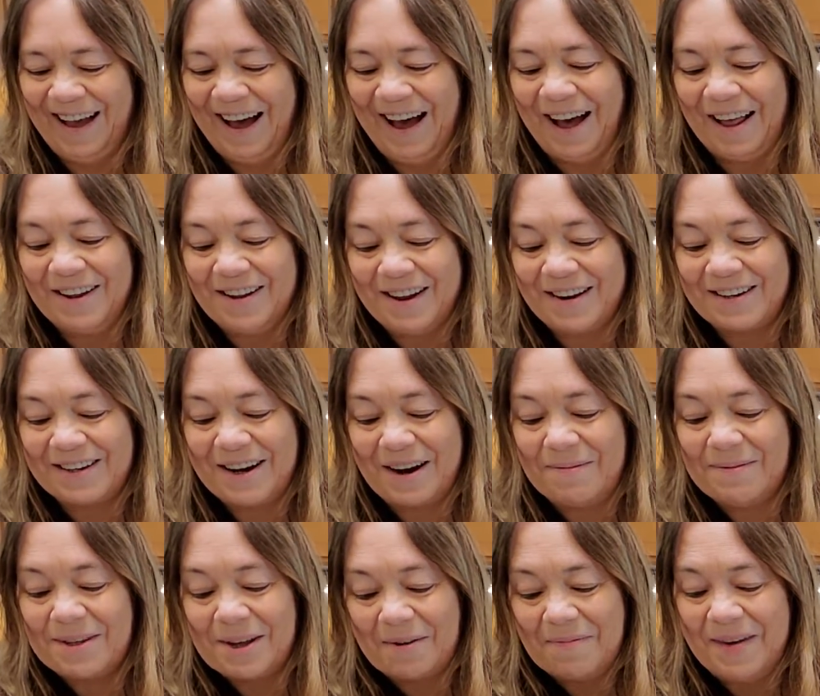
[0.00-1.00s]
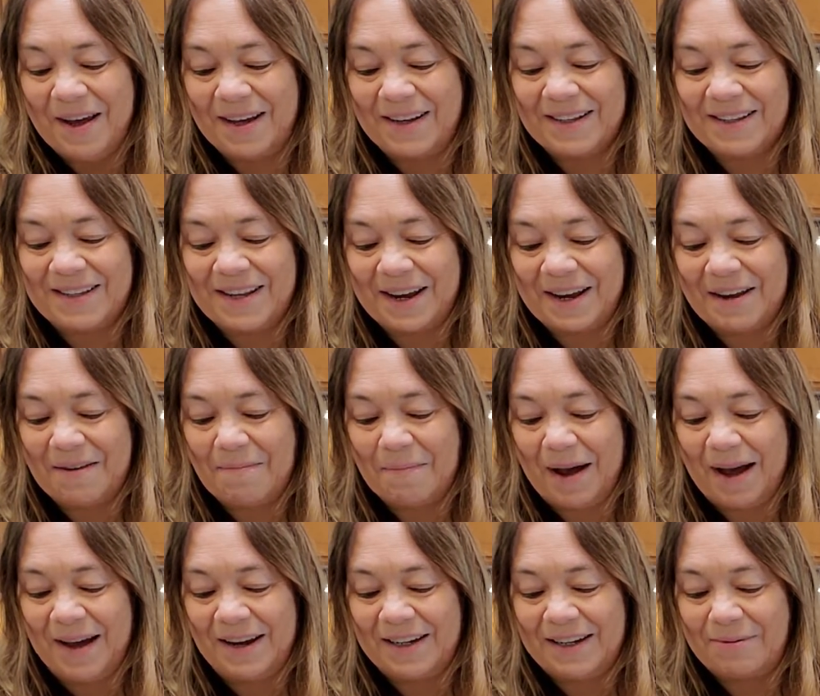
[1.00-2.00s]
A lot of times I'll make a second
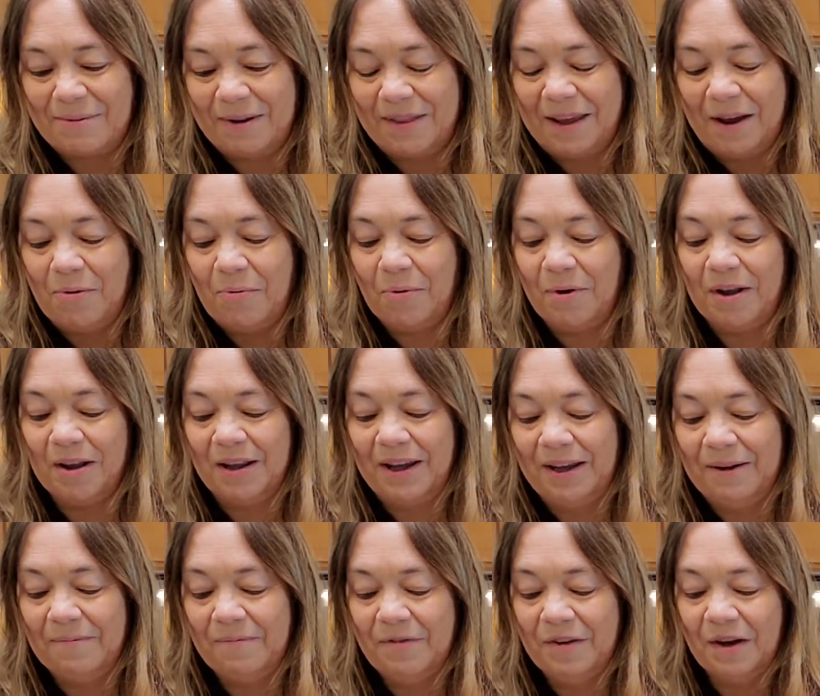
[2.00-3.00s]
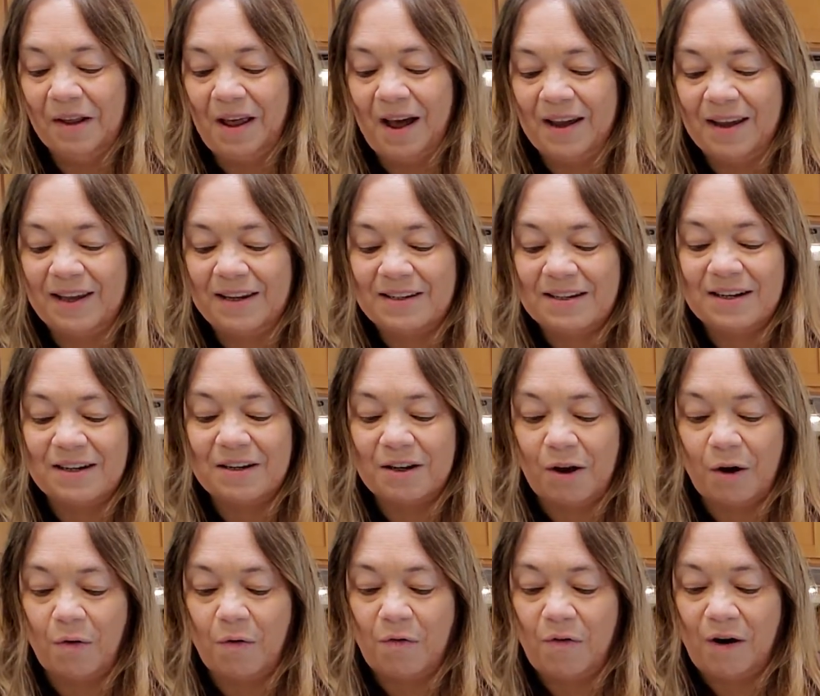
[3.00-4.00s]
batch when they really feel like it didn't
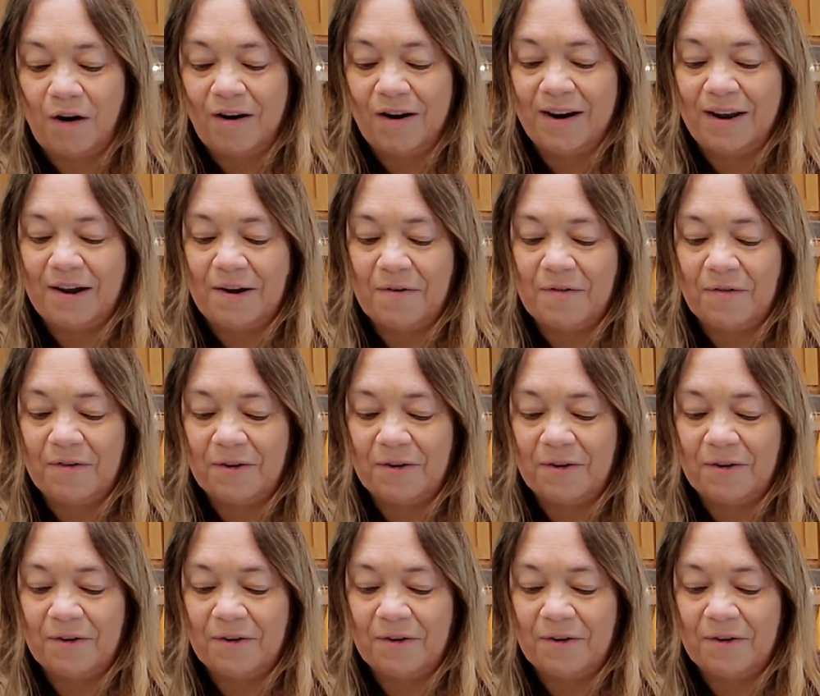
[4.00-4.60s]
go far enough.